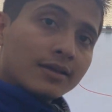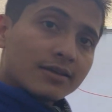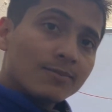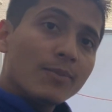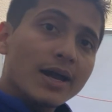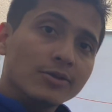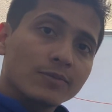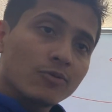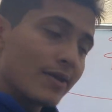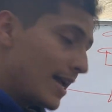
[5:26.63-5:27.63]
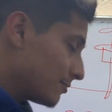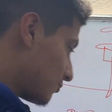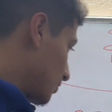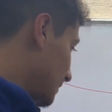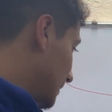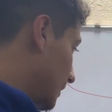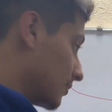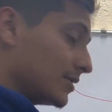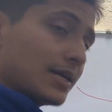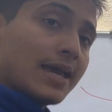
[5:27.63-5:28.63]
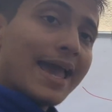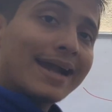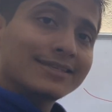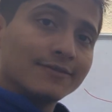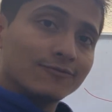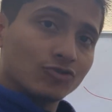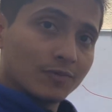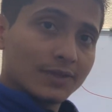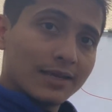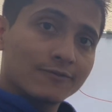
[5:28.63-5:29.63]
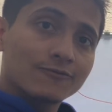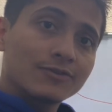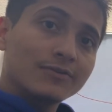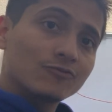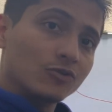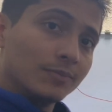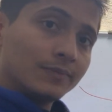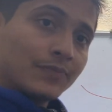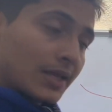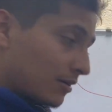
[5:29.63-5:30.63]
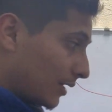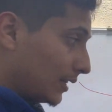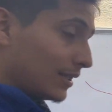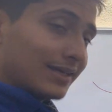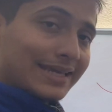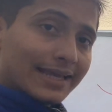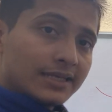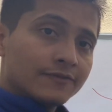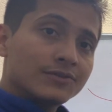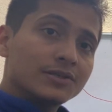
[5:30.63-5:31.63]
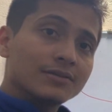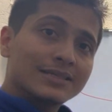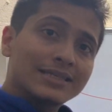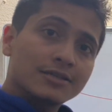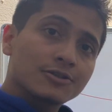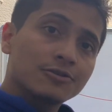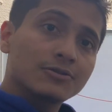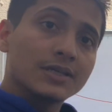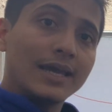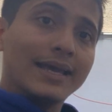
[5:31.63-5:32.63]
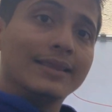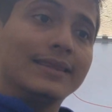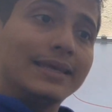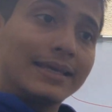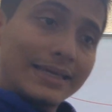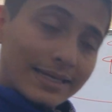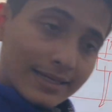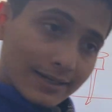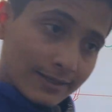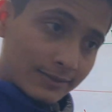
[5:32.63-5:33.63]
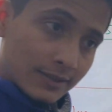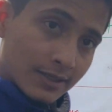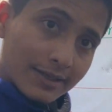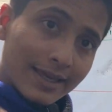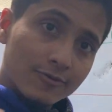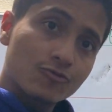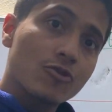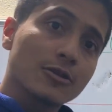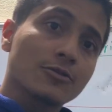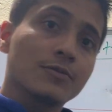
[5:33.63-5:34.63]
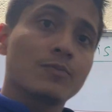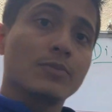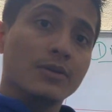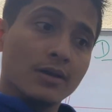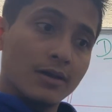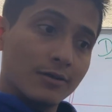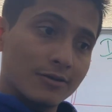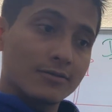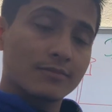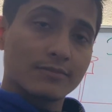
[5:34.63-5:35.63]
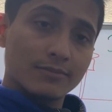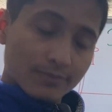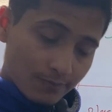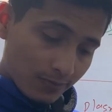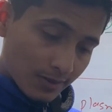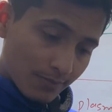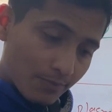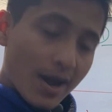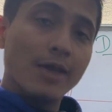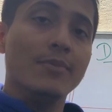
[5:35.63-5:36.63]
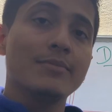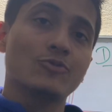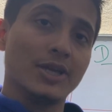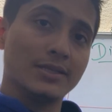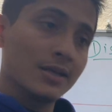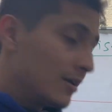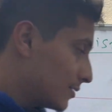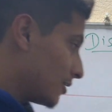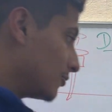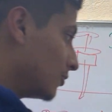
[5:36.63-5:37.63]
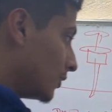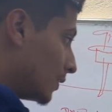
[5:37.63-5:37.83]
combined with the plasma protein, they are active form, or they are free form, right? They get diffused into the tissues and they can cross by membranes. So